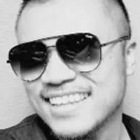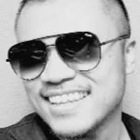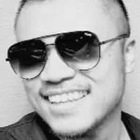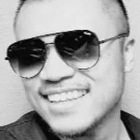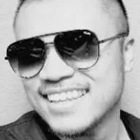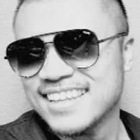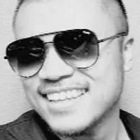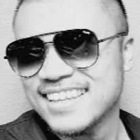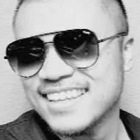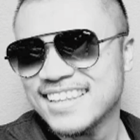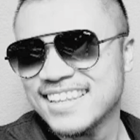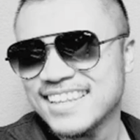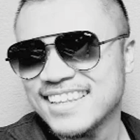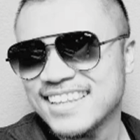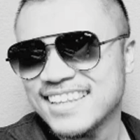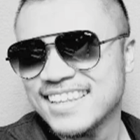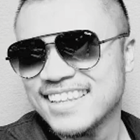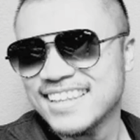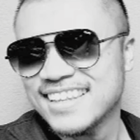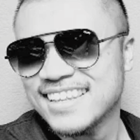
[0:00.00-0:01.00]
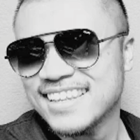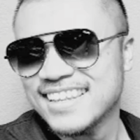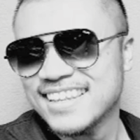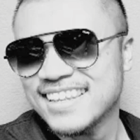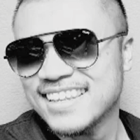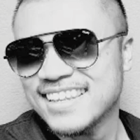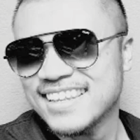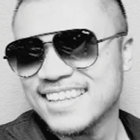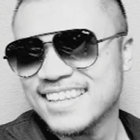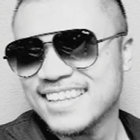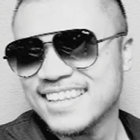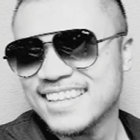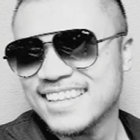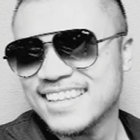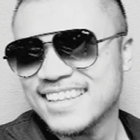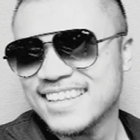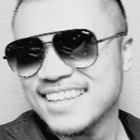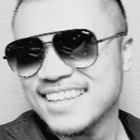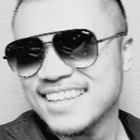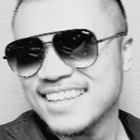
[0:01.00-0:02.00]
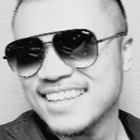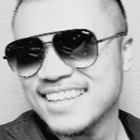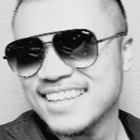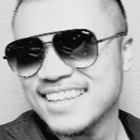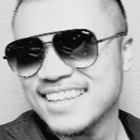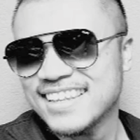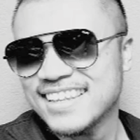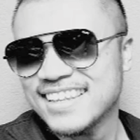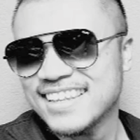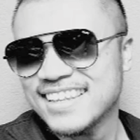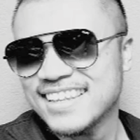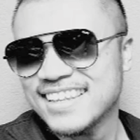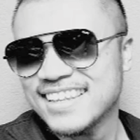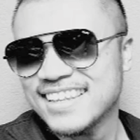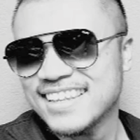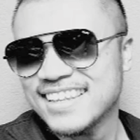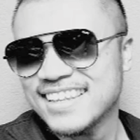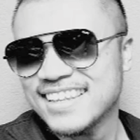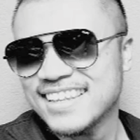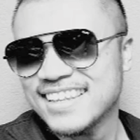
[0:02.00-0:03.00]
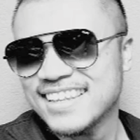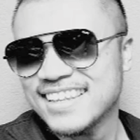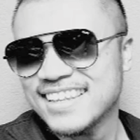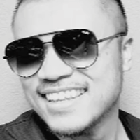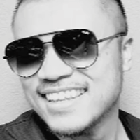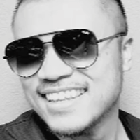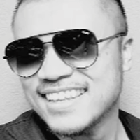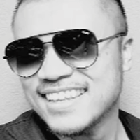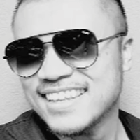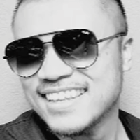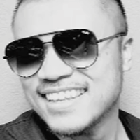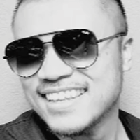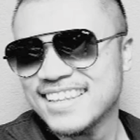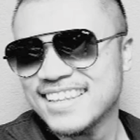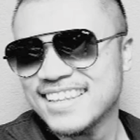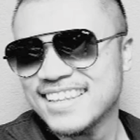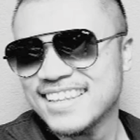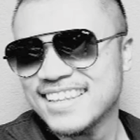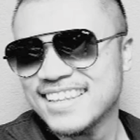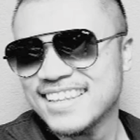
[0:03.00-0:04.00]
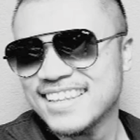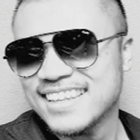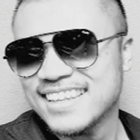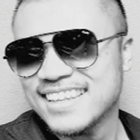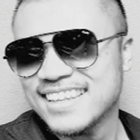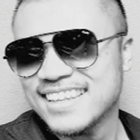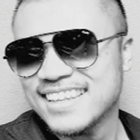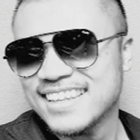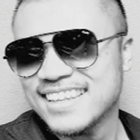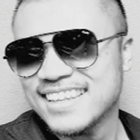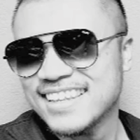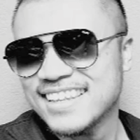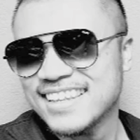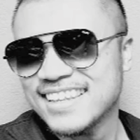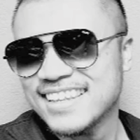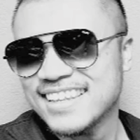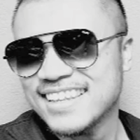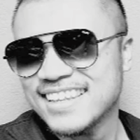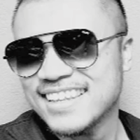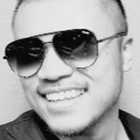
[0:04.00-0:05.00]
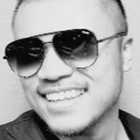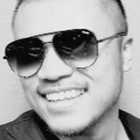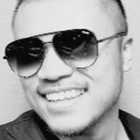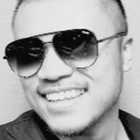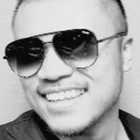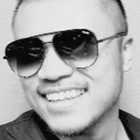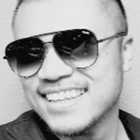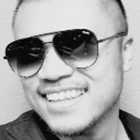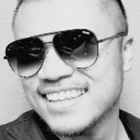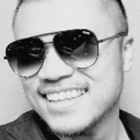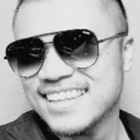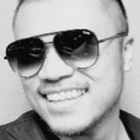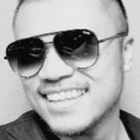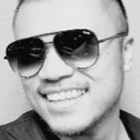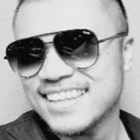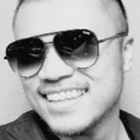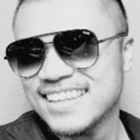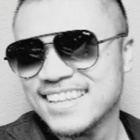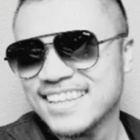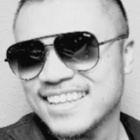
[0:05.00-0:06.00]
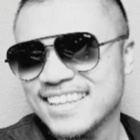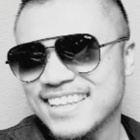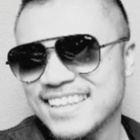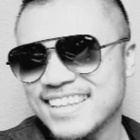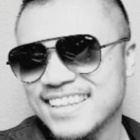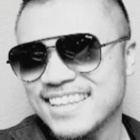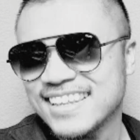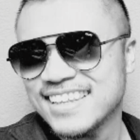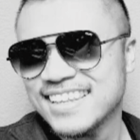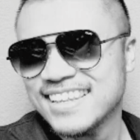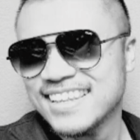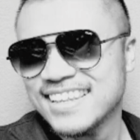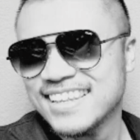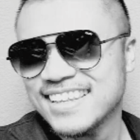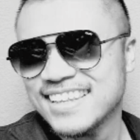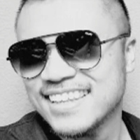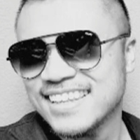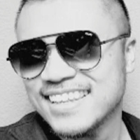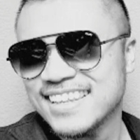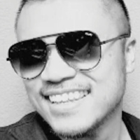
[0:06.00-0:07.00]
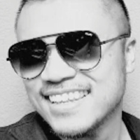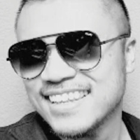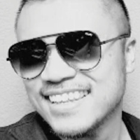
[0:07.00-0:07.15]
[no speech]